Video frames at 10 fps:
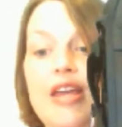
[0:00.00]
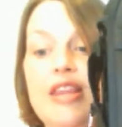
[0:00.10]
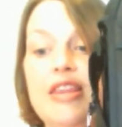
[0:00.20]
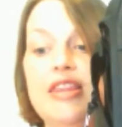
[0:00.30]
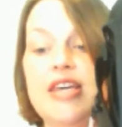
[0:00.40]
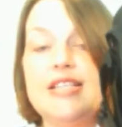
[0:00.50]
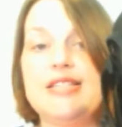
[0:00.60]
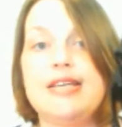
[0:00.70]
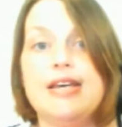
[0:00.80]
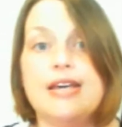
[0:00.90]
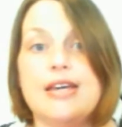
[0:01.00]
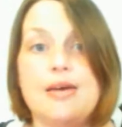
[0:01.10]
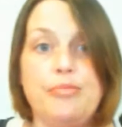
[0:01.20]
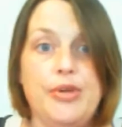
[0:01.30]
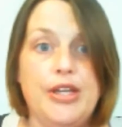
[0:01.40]
This
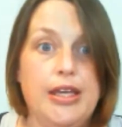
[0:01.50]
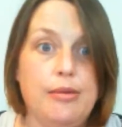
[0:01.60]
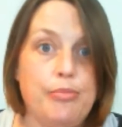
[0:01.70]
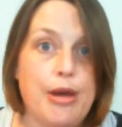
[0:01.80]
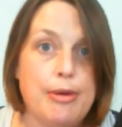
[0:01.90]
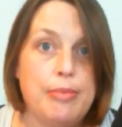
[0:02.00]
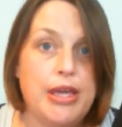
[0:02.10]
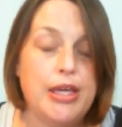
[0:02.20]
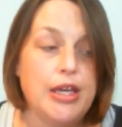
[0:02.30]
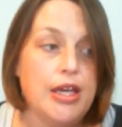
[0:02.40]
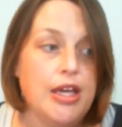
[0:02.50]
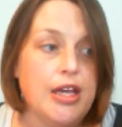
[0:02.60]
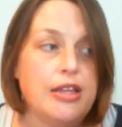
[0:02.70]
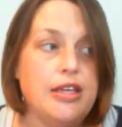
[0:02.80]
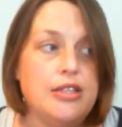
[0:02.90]
company, Bababing,
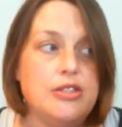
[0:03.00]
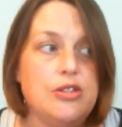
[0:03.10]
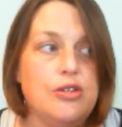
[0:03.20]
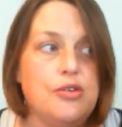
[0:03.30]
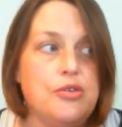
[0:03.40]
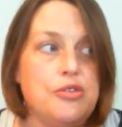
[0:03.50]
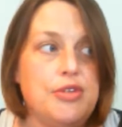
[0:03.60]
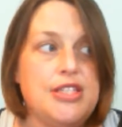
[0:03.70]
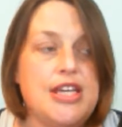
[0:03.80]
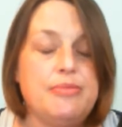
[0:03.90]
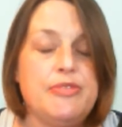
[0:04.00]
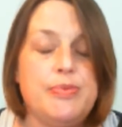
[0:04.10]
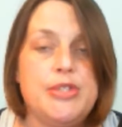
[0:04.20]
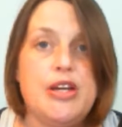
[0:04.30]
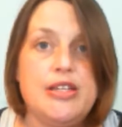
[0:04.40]
they do 3 types of
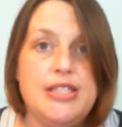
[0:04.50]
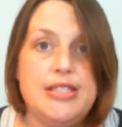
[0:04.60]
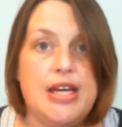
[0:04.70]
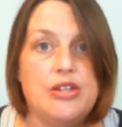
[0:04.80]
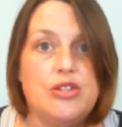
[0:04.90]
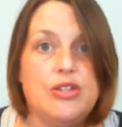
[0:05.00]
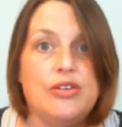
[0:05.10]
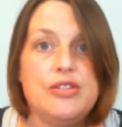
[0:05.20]
paternity satchels.